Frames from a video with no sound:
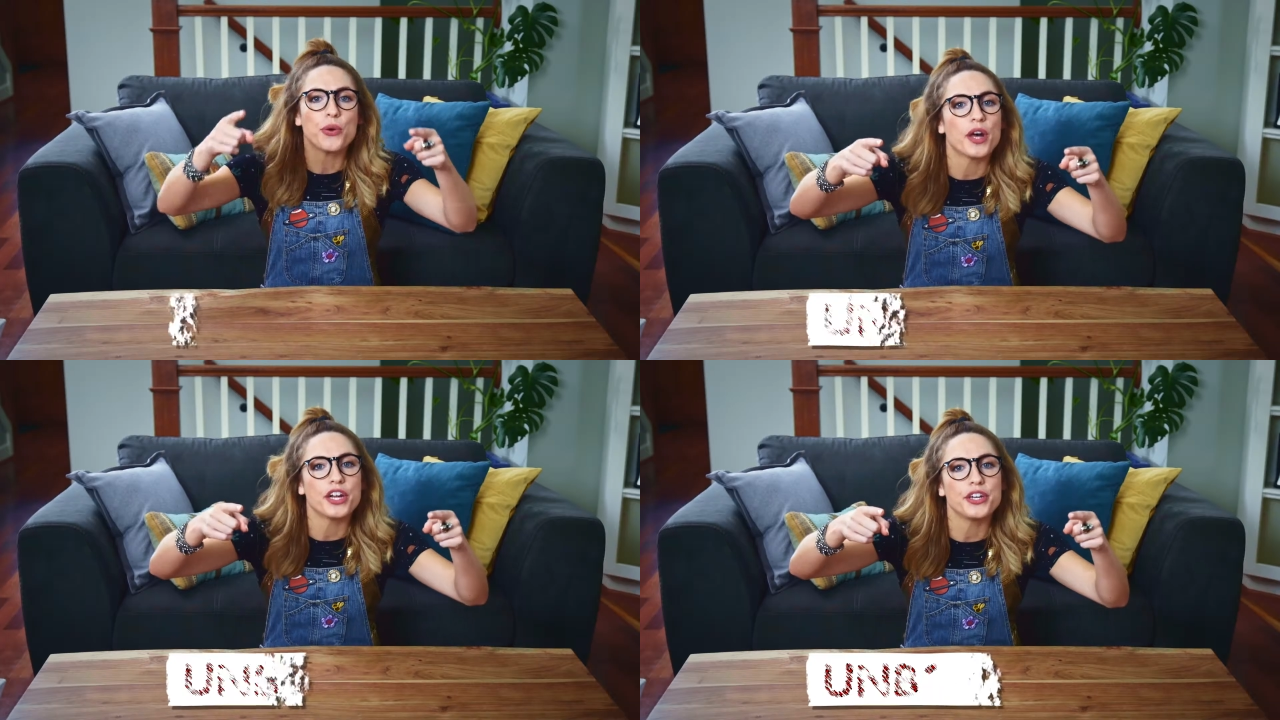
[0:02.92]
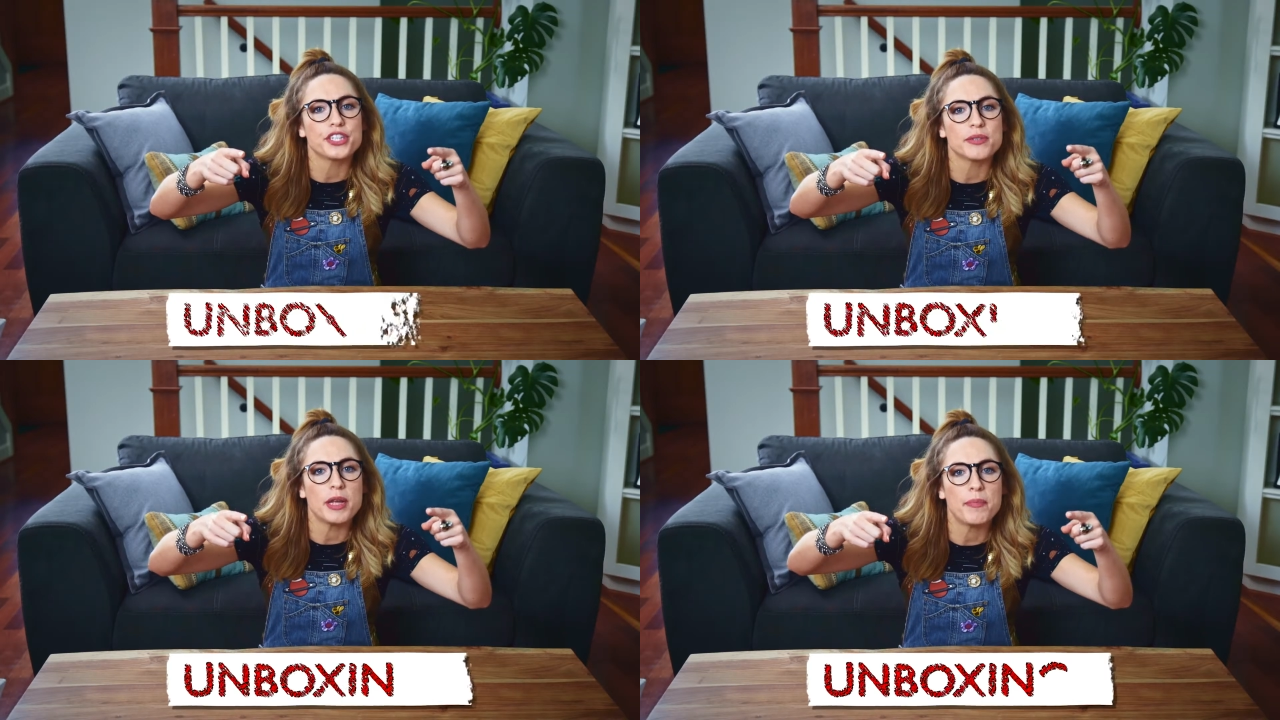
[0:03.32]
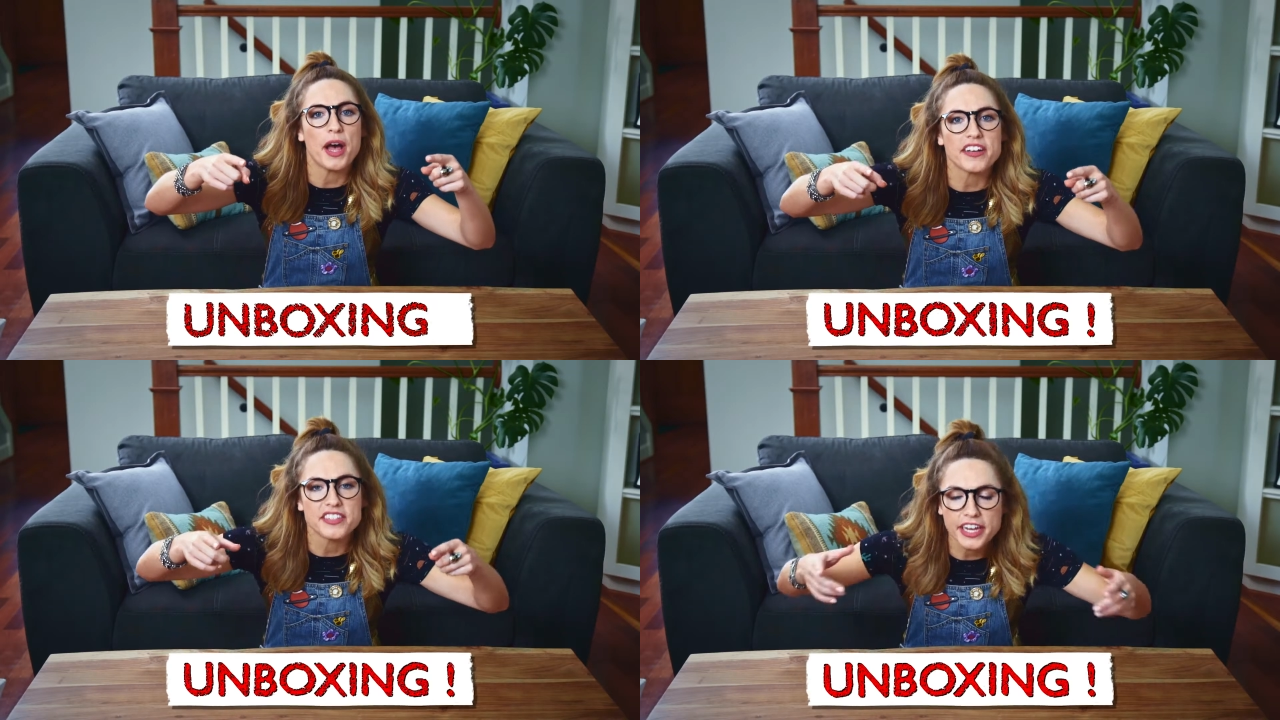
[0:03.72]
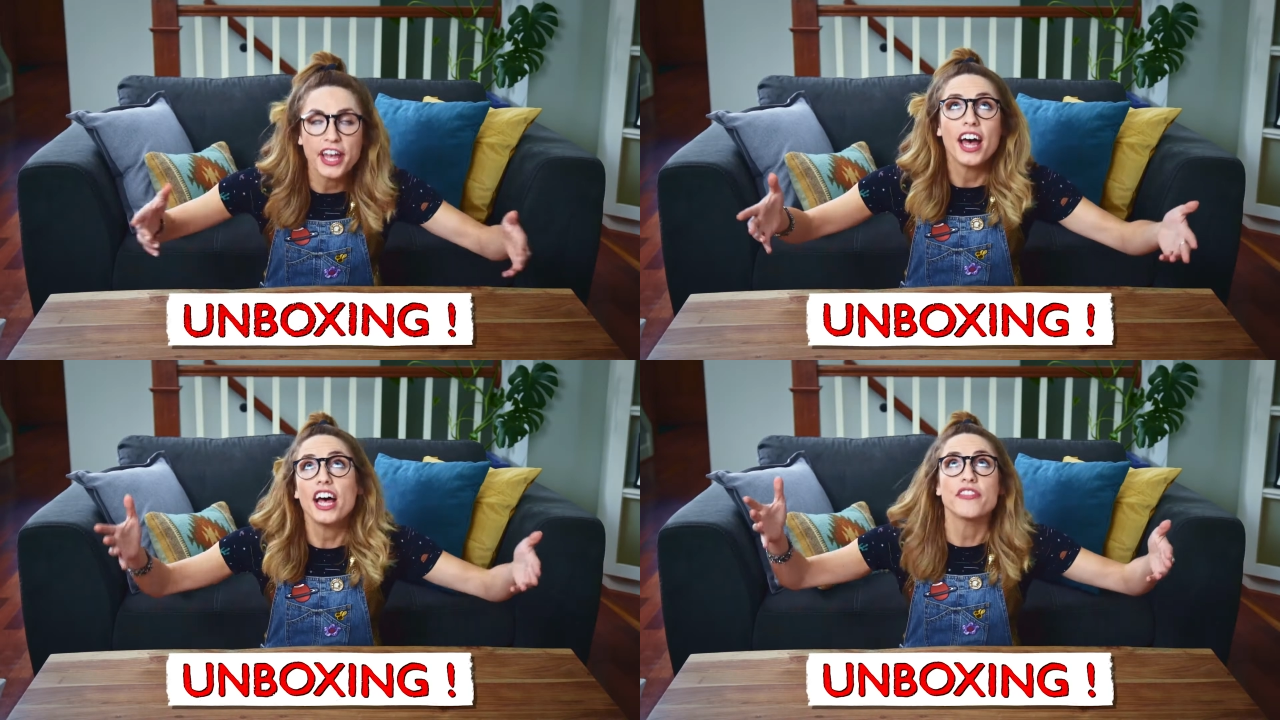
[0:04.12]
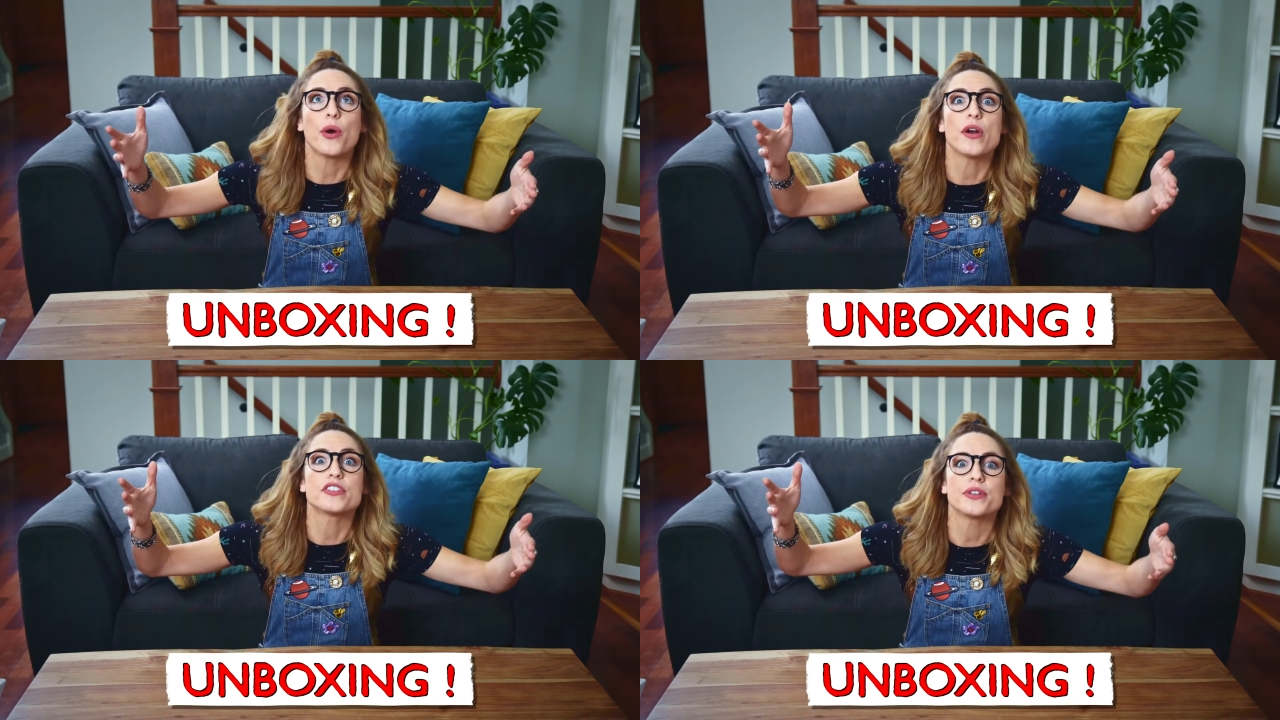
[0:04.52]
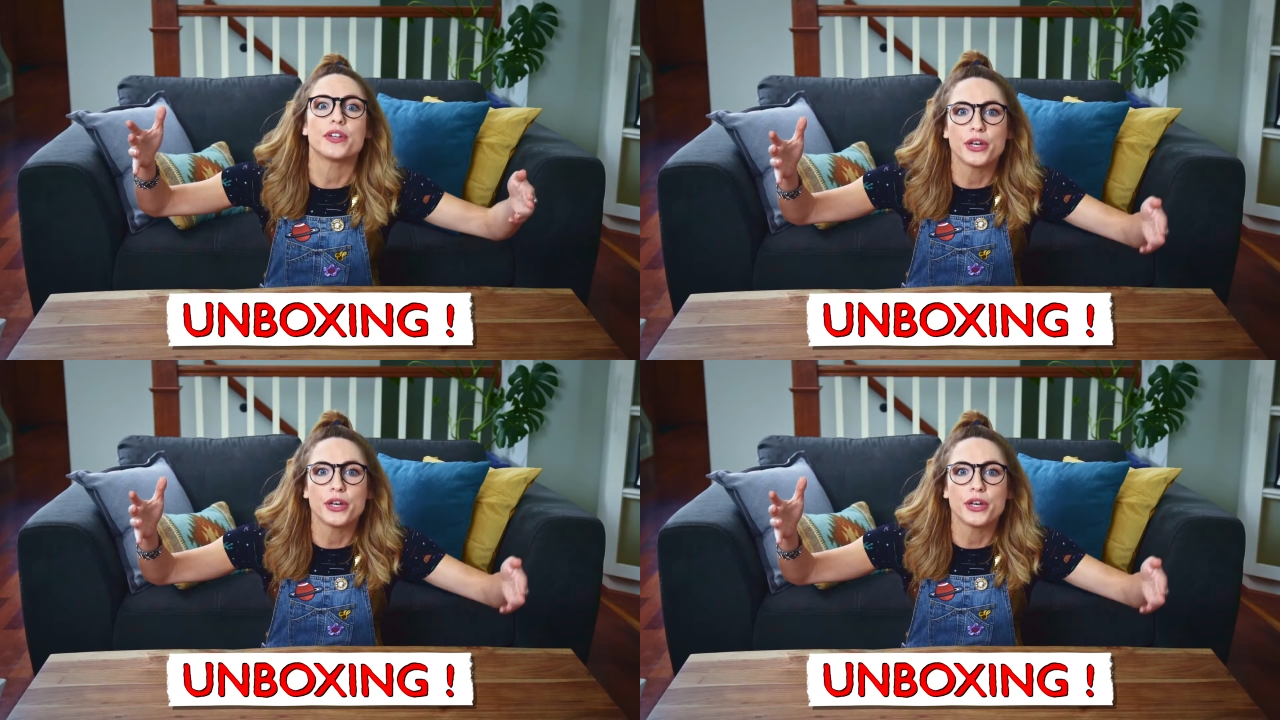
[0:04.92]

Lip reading: You want to do some unboxing? Of course you